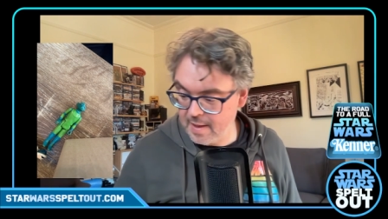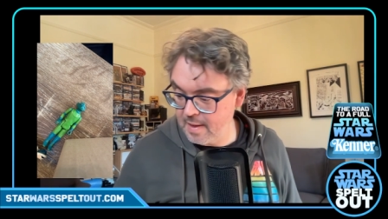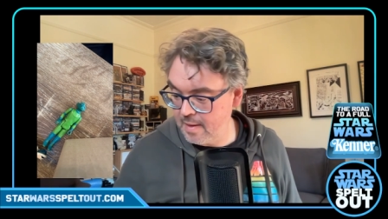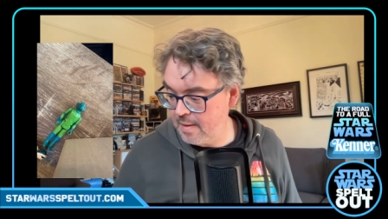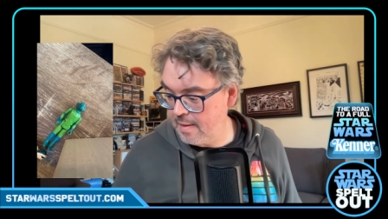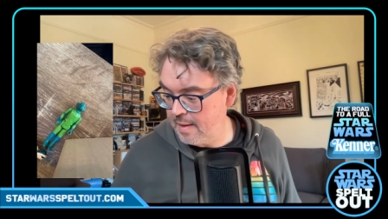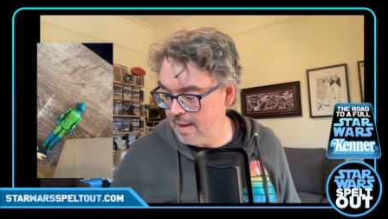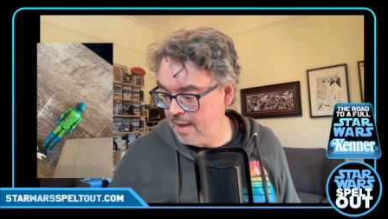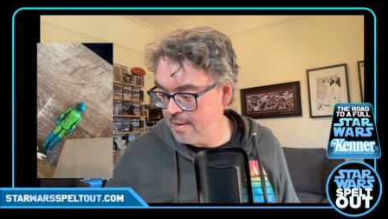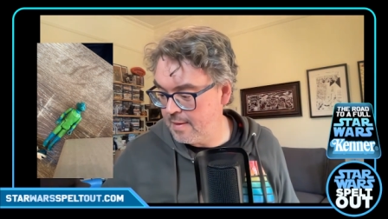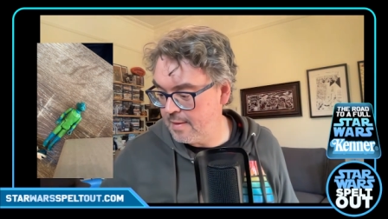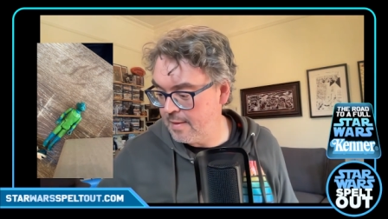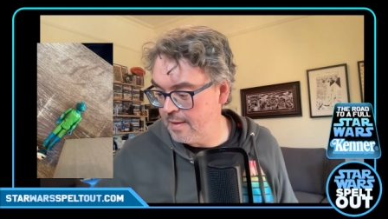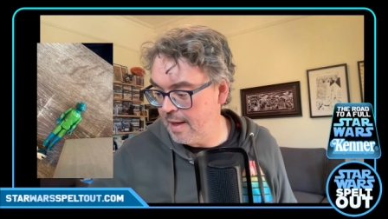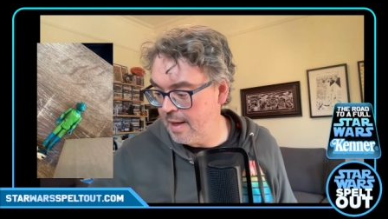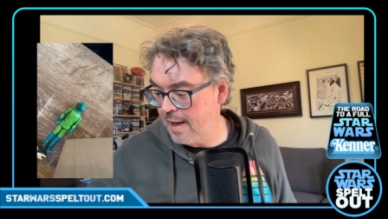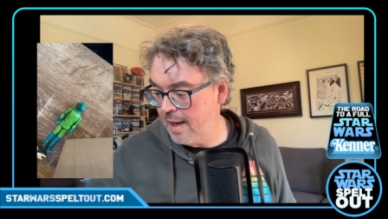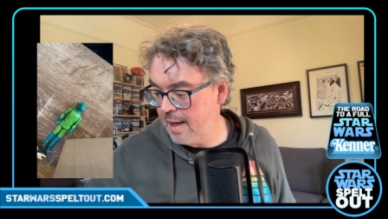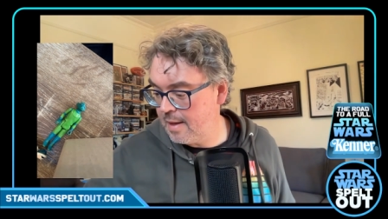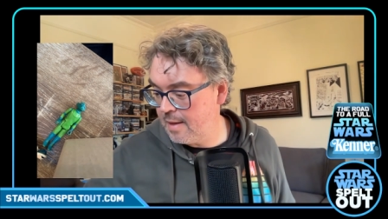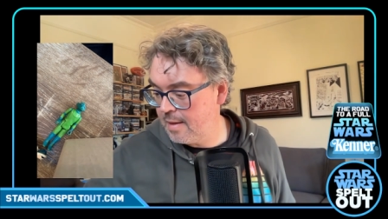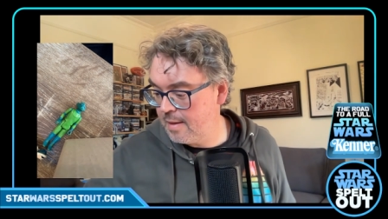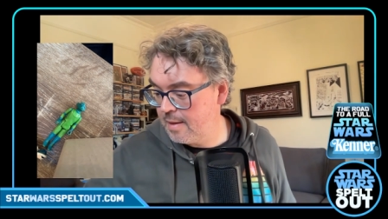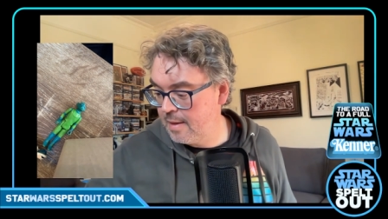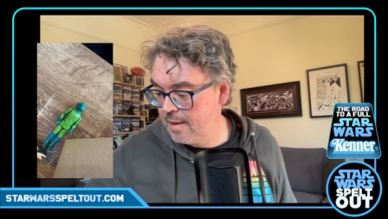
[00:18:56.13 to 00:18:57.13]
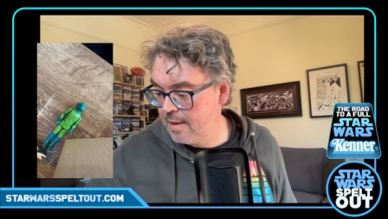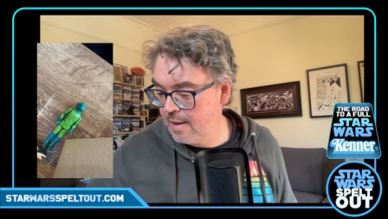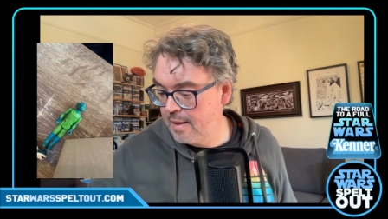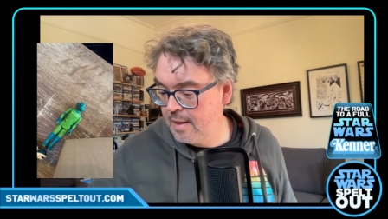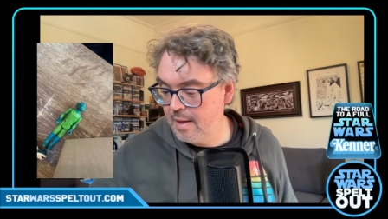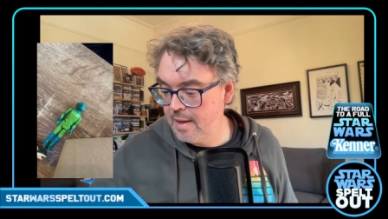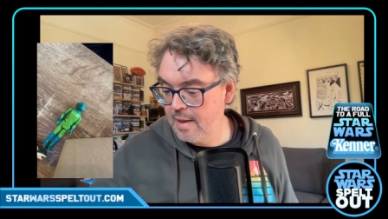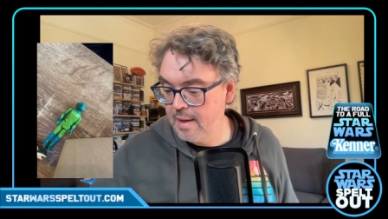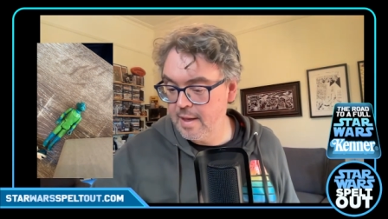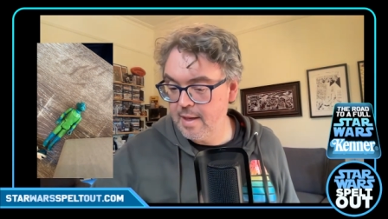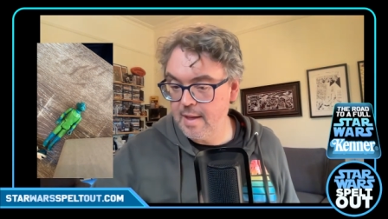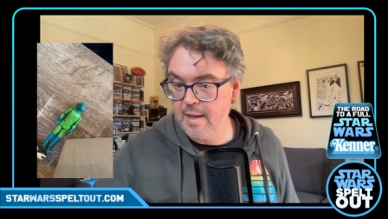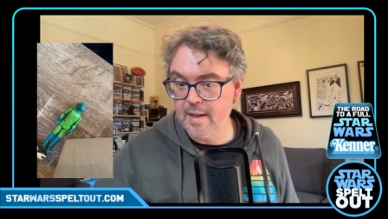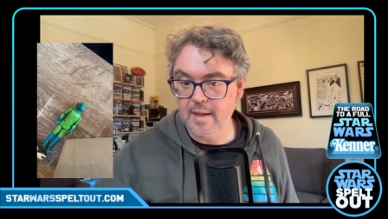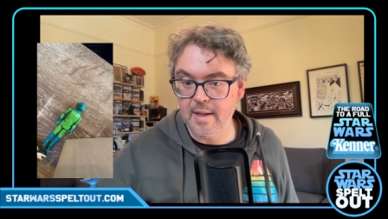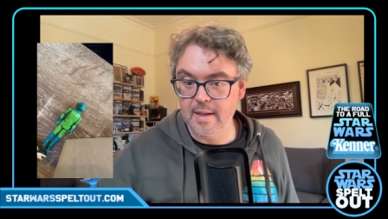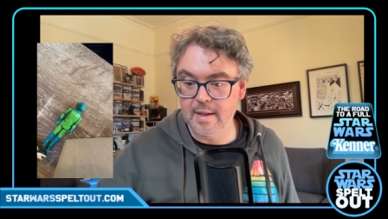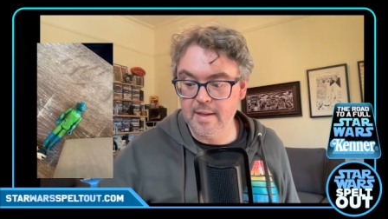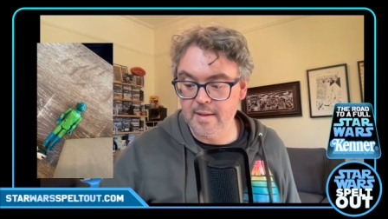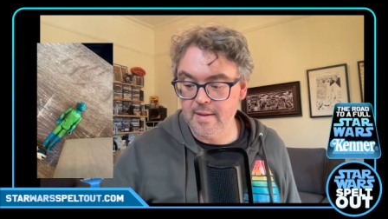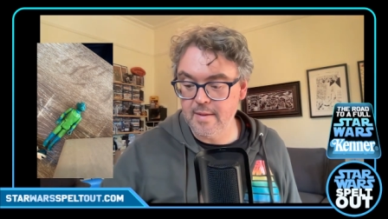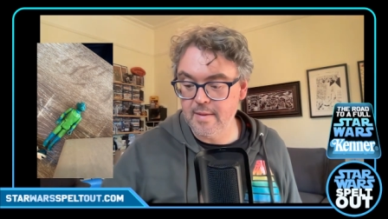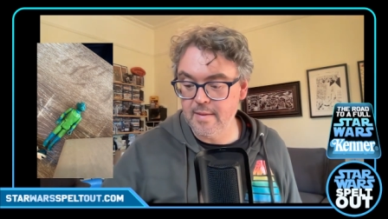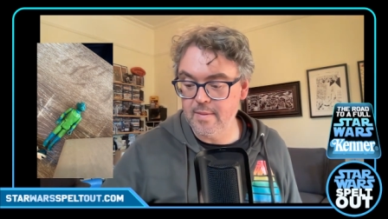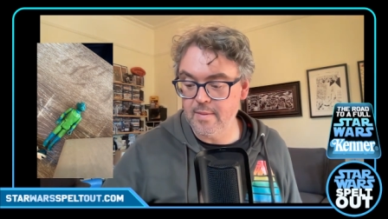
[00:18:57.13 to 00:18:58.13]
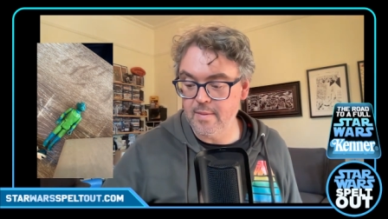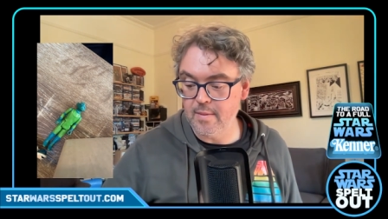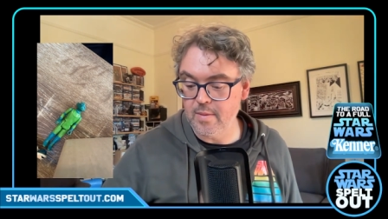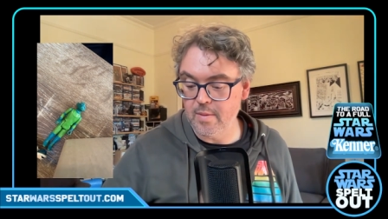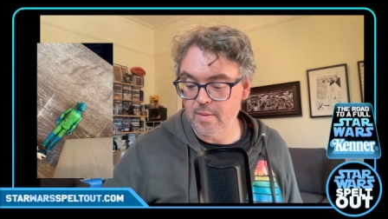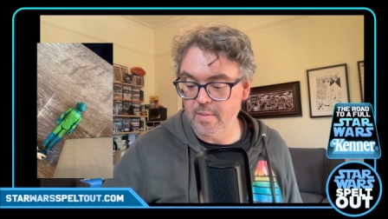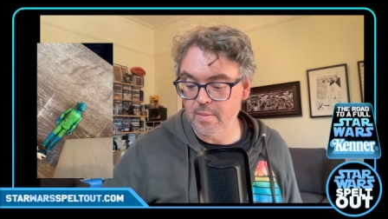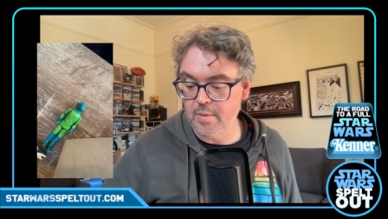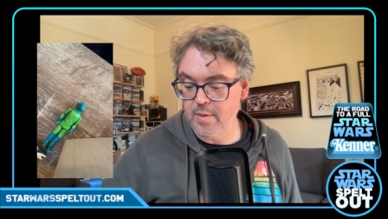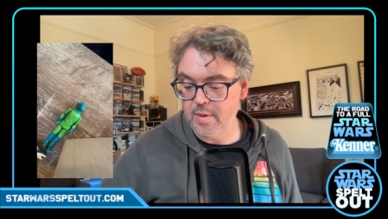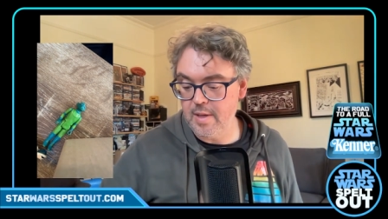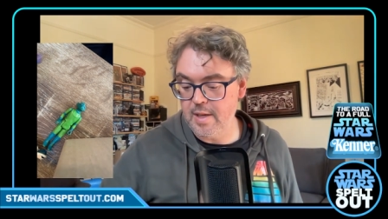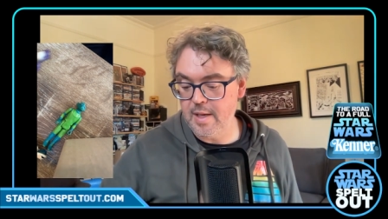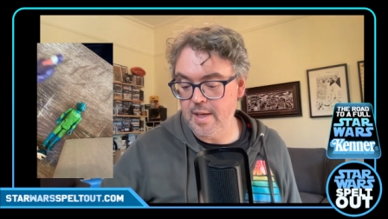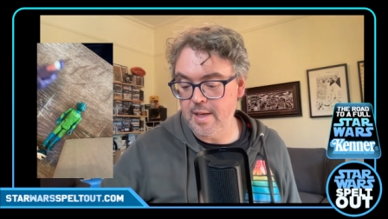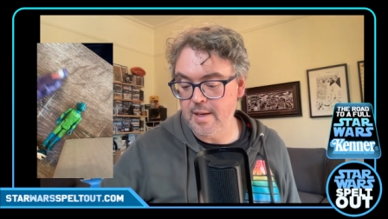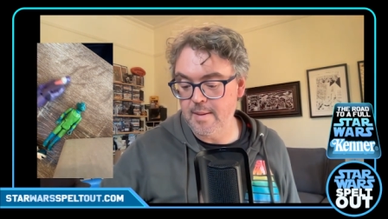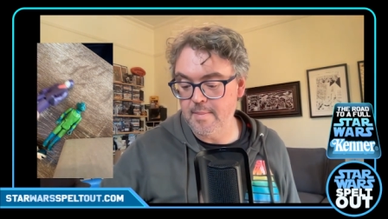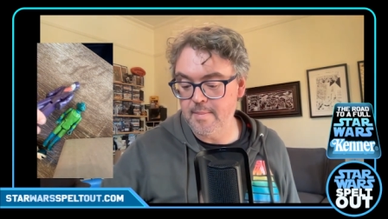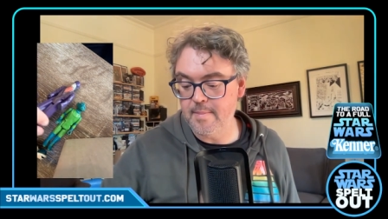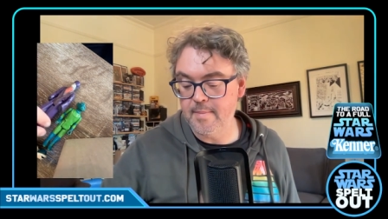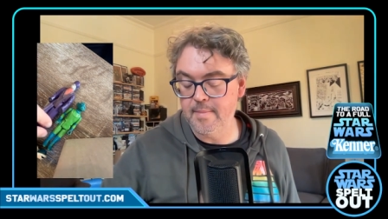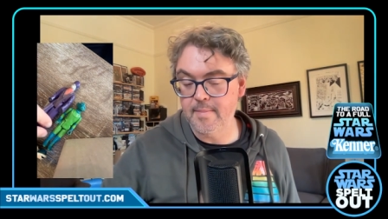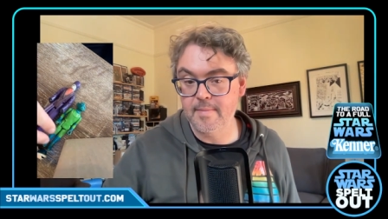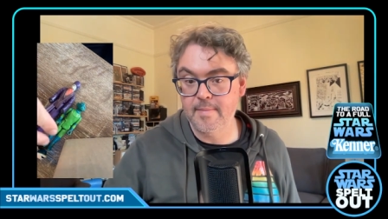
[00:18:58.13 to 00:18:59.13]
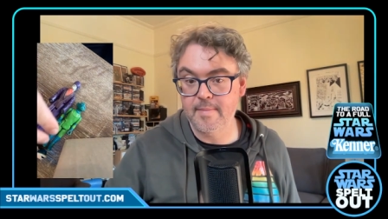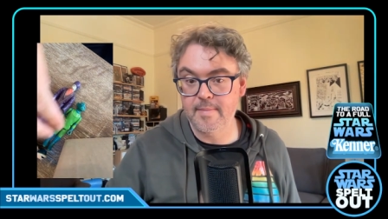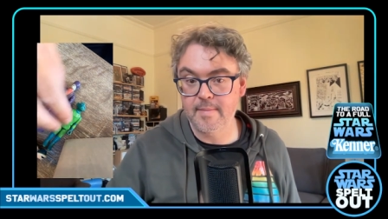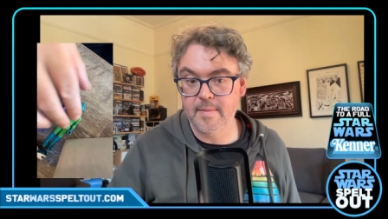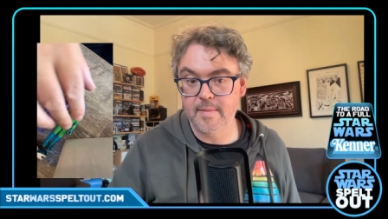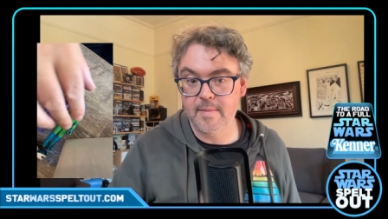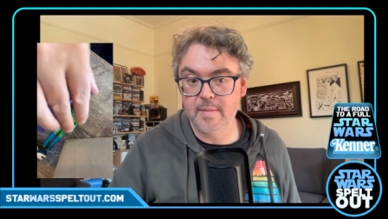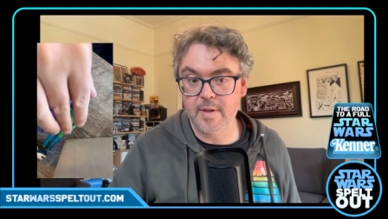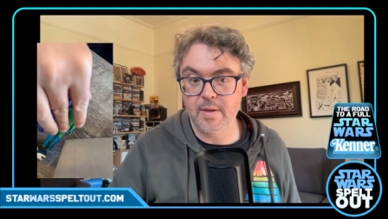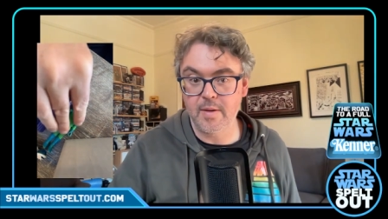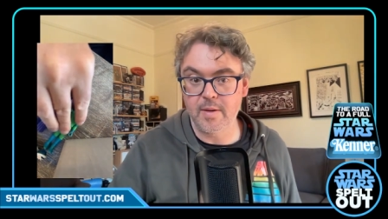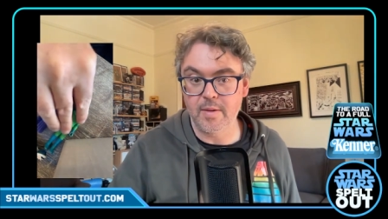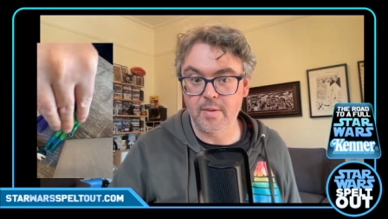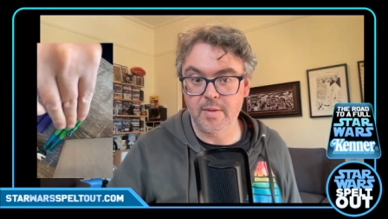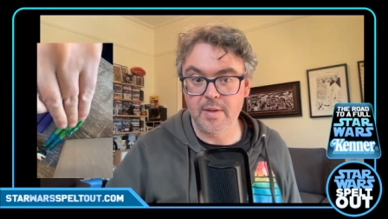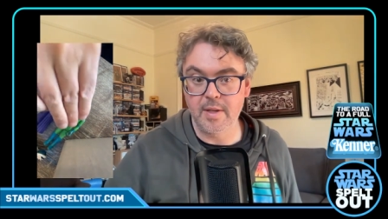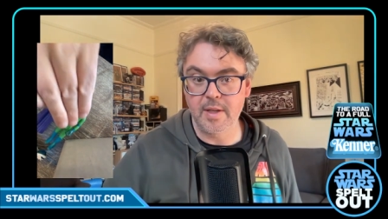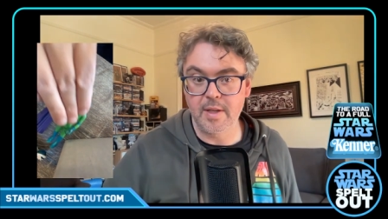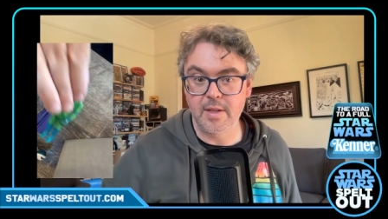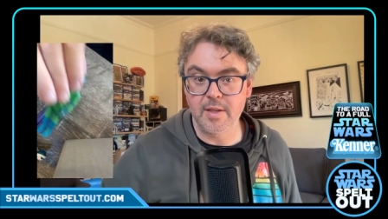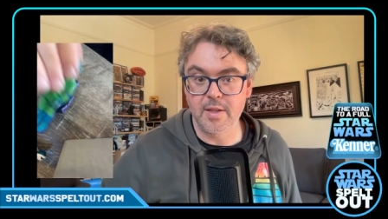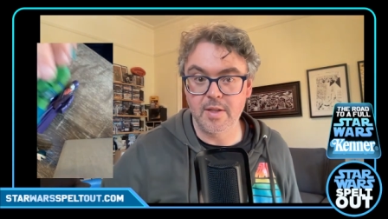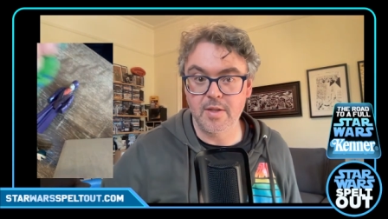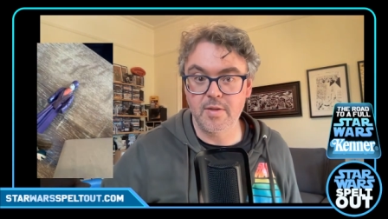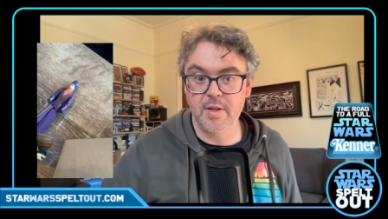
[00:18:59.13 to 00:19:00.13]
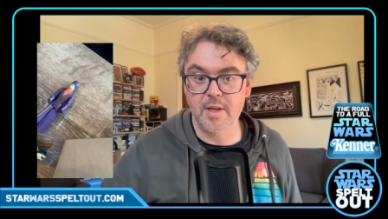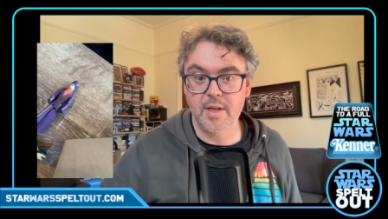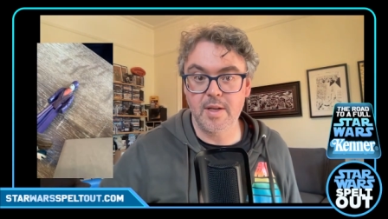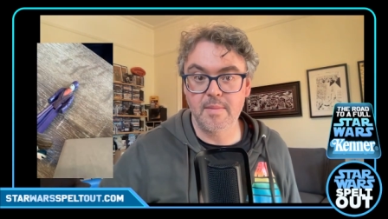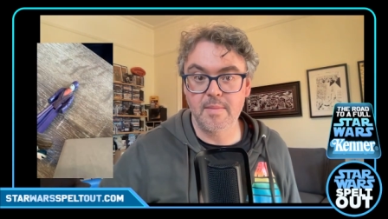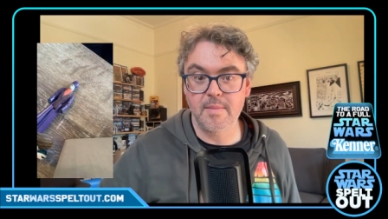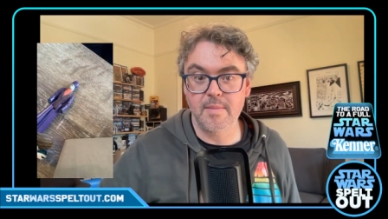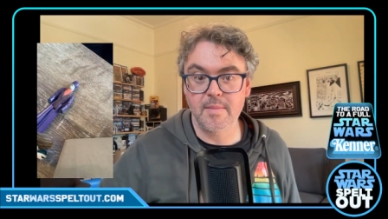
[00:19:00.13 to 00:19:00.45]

that's that. I'll put him Imperial Dignitary